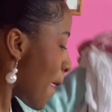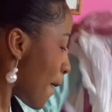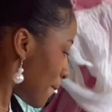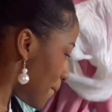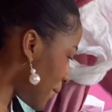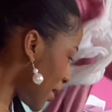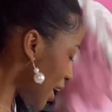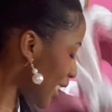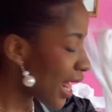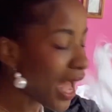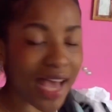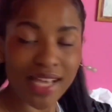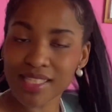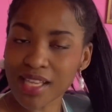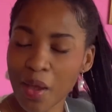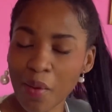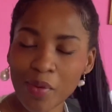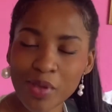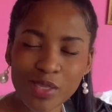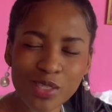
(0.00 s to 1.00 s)
But as
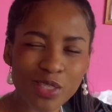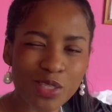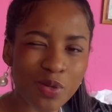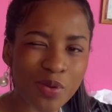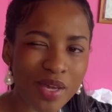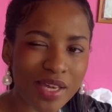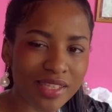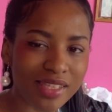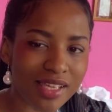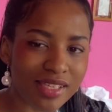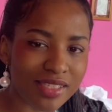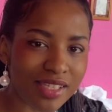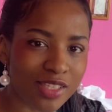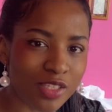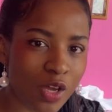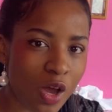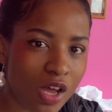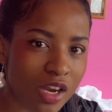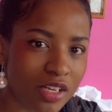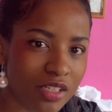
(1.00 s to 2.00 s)
I was doing this, it's
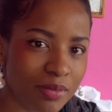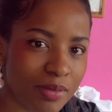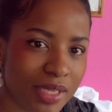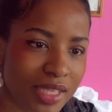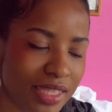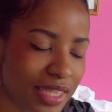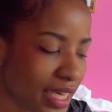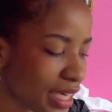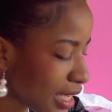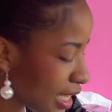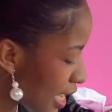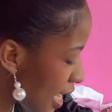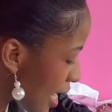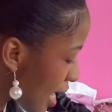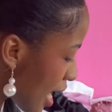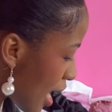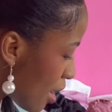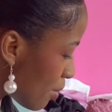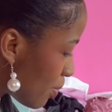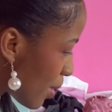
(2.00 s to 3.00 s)
gotten me
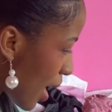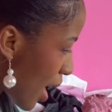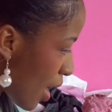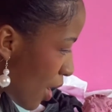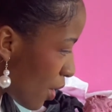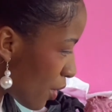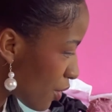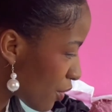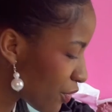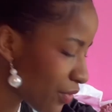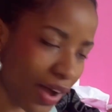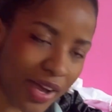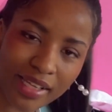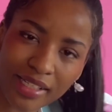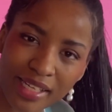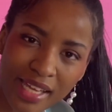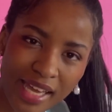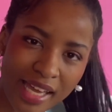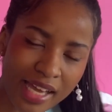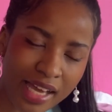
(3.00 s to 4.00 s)
thinking about
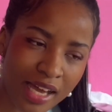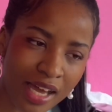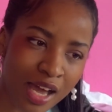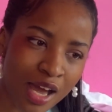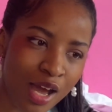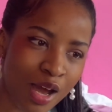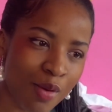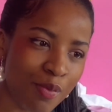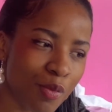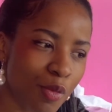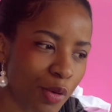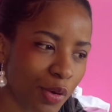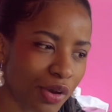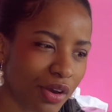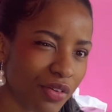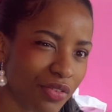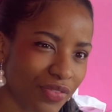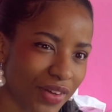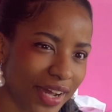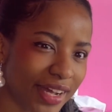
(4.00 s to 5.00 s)
finding more
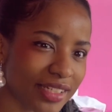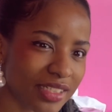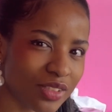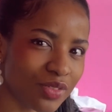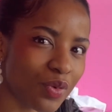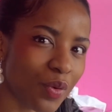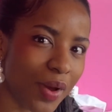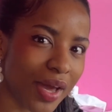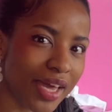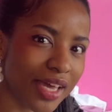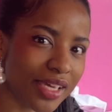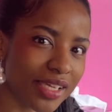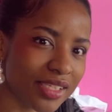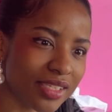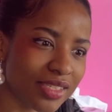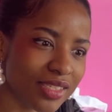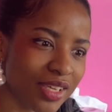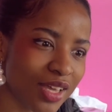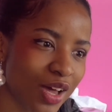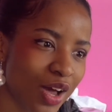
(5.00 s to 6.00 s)
effective
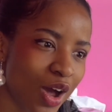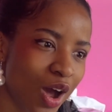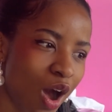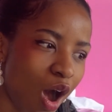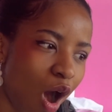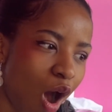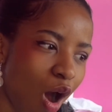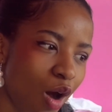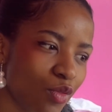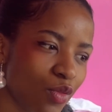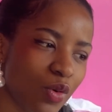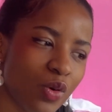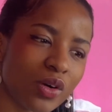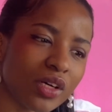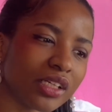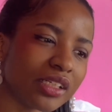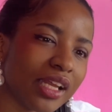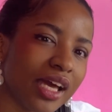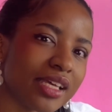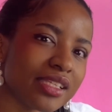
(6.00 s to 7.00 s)
ways of
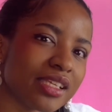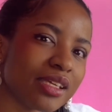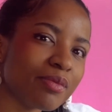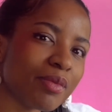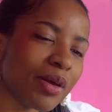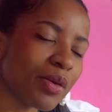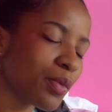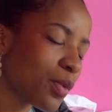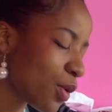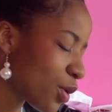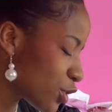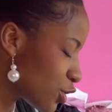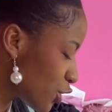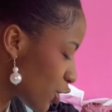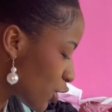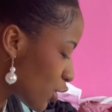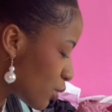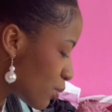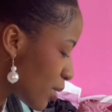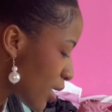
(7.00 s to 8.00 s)
organizing my
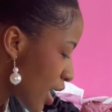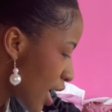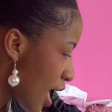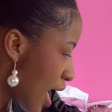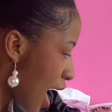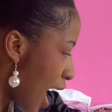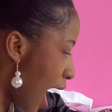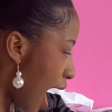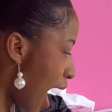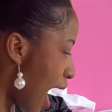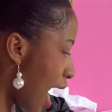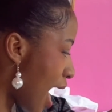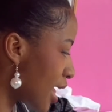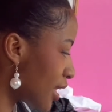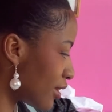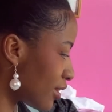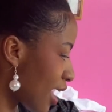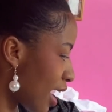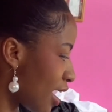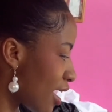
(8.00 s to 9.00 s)
wardrobe.
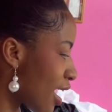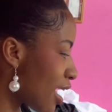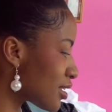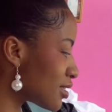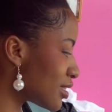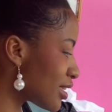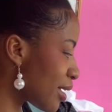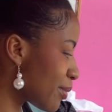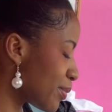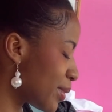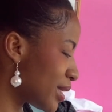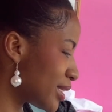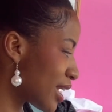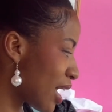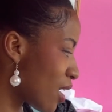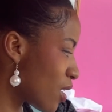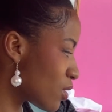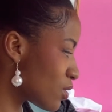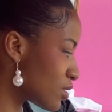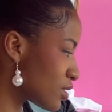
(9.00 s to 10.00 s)
And that has led me
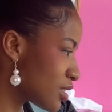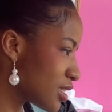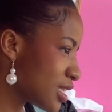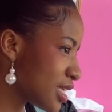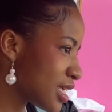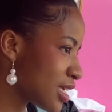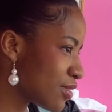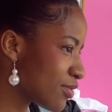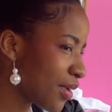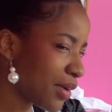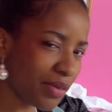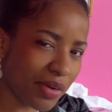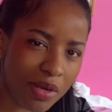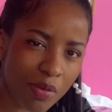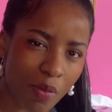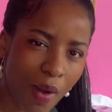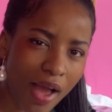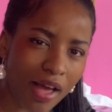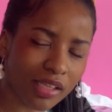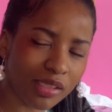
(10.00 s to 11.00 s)
down the very
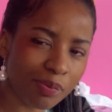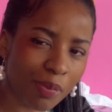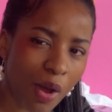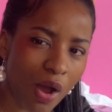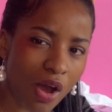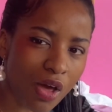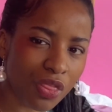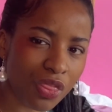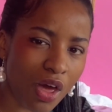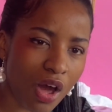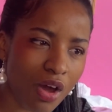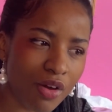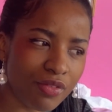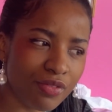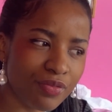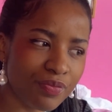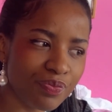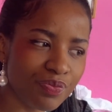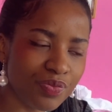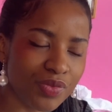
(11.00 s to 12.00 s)
wild path of
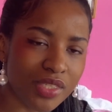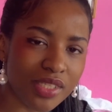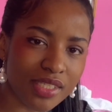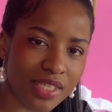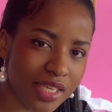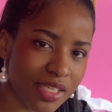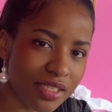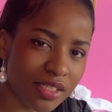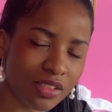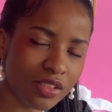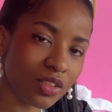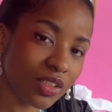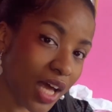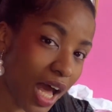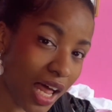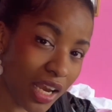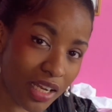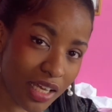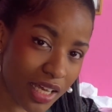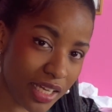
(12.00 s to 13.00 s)
seasonal
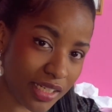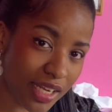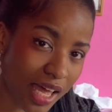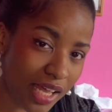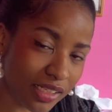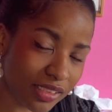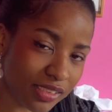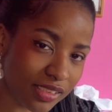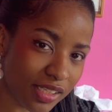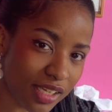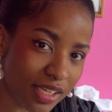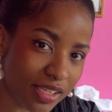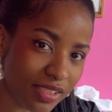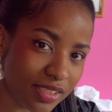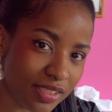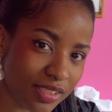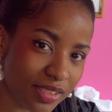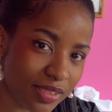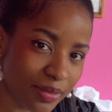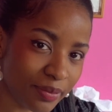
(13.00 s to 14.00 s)
color
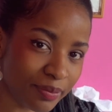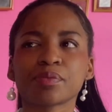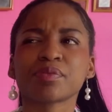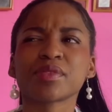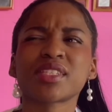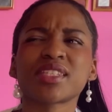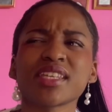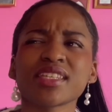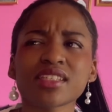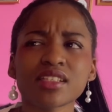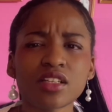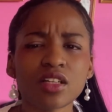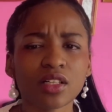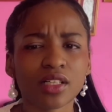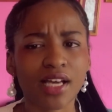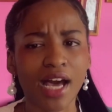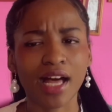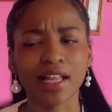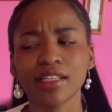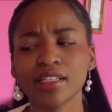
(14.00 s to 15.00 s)
analysis. Seasonal
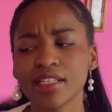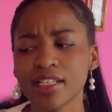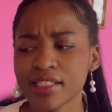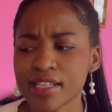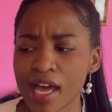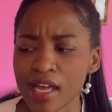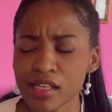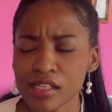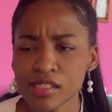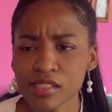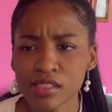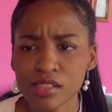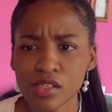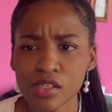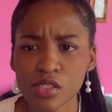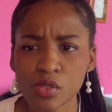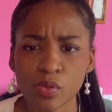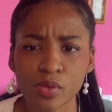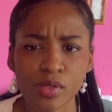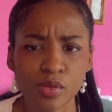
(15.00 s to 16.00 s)
color
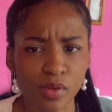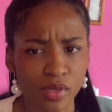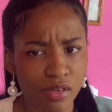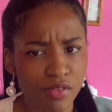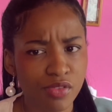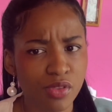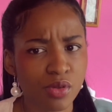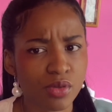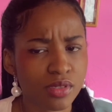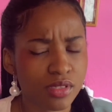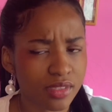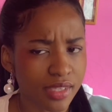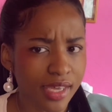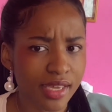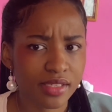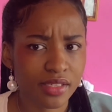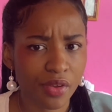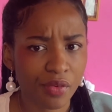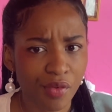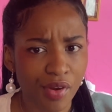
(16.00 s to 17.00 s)
analysis was one of those
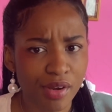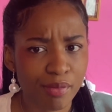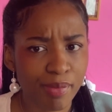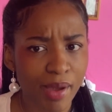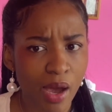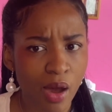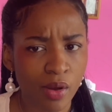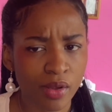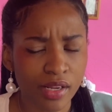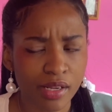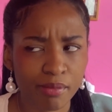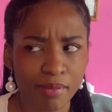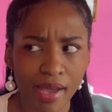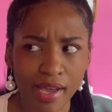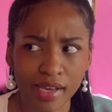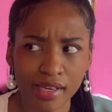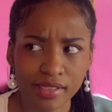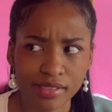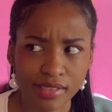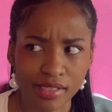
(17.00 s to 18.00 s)
things I read about in
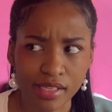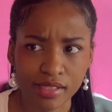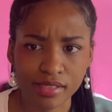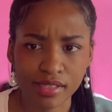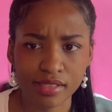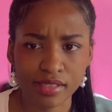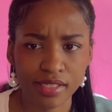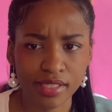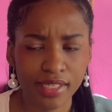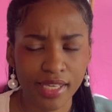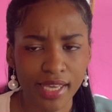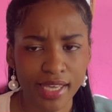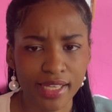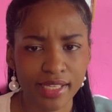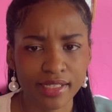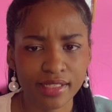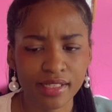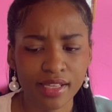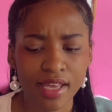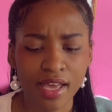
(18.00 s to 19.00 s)
magazines as a
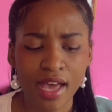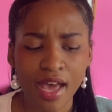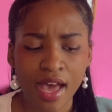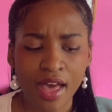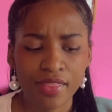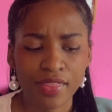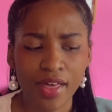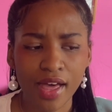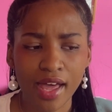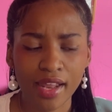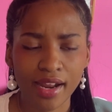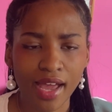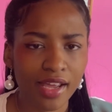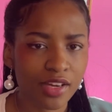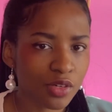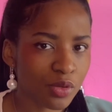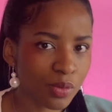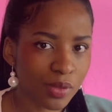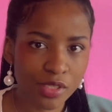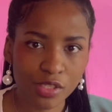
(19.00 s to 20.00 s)
kid that I
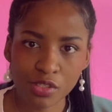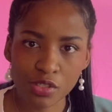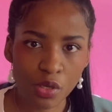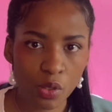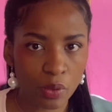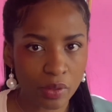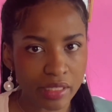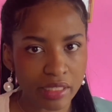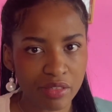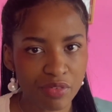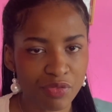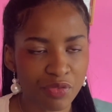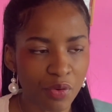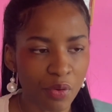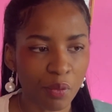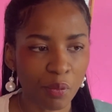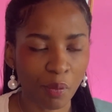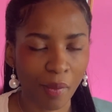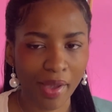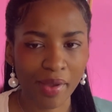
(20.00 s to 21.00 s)
knew was solely
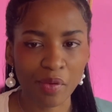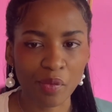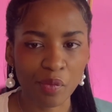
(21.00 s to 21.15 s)
for white